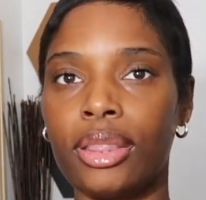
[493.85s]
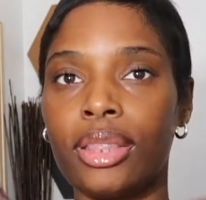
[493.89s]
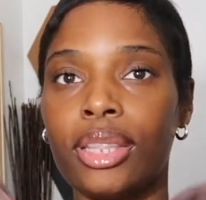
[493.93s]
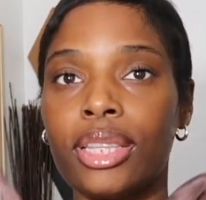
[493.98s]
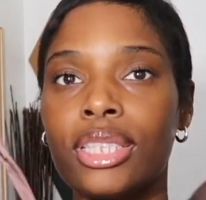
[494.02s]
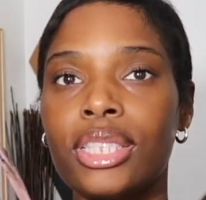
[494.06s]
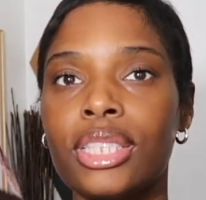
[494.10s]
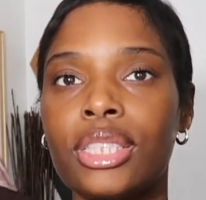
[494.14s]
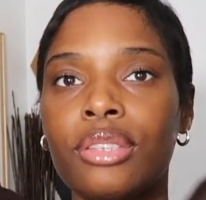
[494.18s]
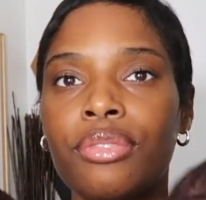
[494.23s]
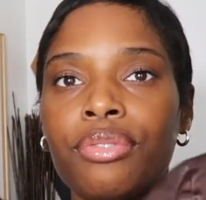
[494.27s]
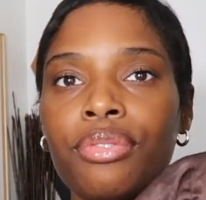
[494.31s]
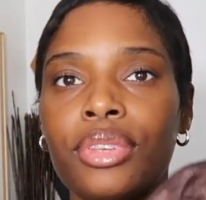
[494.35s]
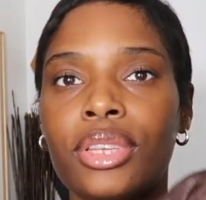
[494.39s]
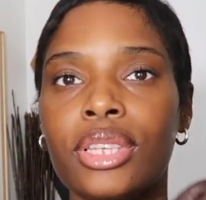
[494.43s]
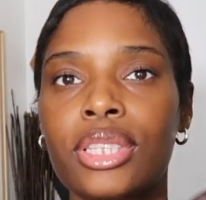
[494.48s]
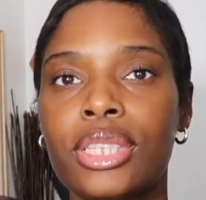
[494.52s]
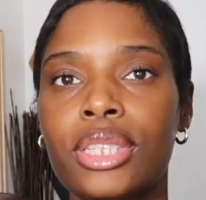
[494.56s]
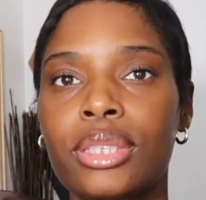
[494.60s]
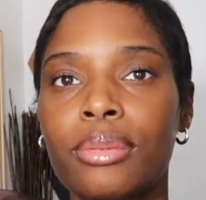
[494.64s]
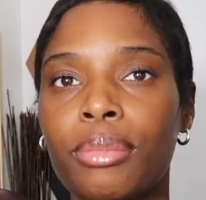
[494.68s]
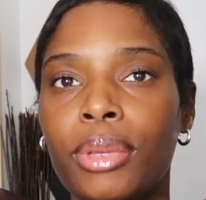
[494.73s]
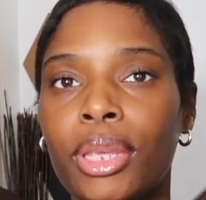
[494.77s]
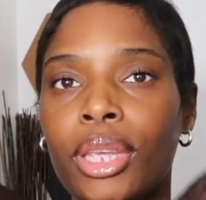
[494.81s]
This
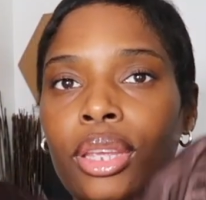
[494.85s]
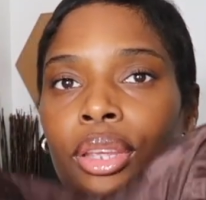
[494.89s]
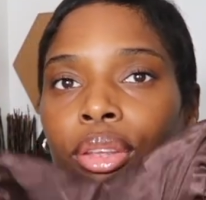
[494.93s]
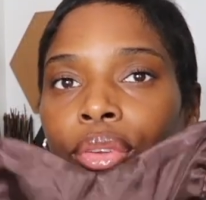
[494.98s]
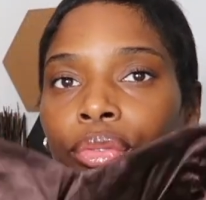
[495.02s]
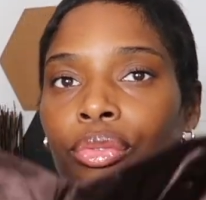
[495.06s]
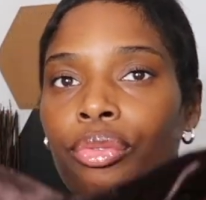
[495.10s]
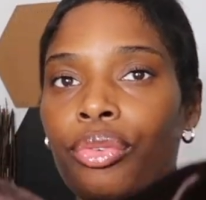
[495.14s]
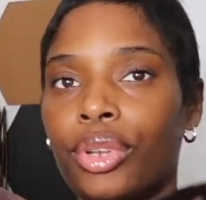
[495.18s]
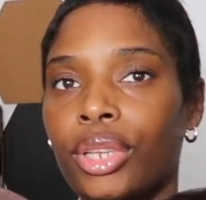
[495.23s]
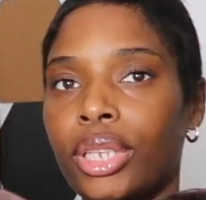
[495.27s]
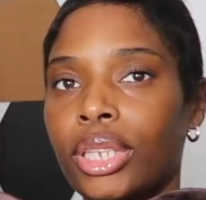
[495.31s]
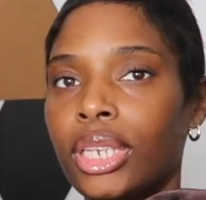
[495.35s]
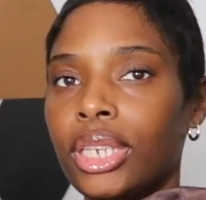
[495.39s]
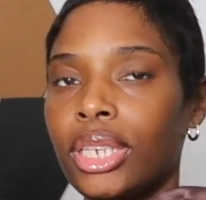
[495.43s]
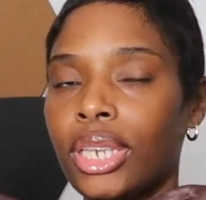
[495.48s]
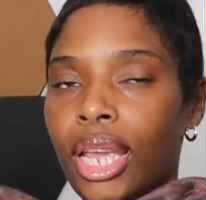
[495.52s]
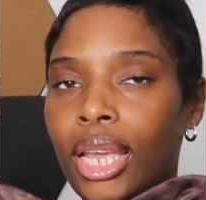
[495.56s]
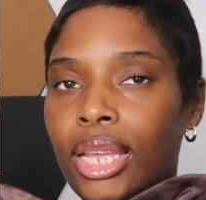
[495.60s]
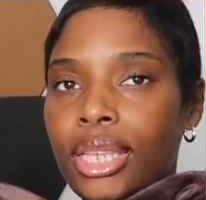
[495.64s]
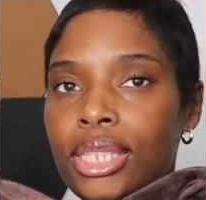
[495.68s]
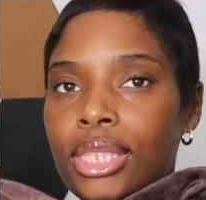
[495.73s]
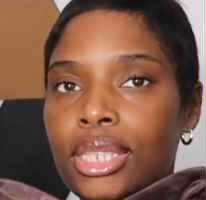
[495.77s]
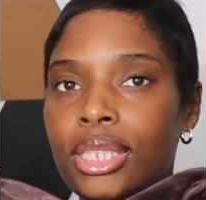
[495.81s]
fits me really
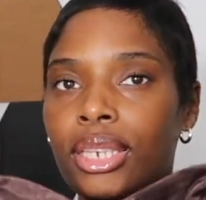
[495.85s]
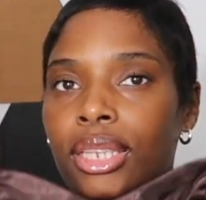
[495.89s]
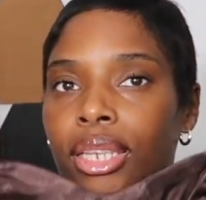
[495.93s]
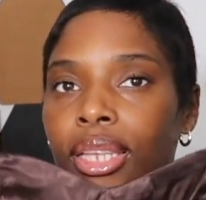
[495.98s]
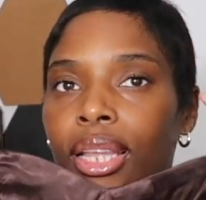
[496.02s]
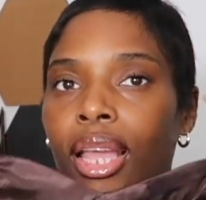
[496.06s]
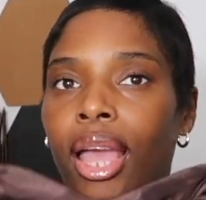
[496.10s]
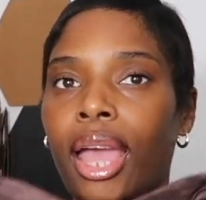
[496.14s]
nicely.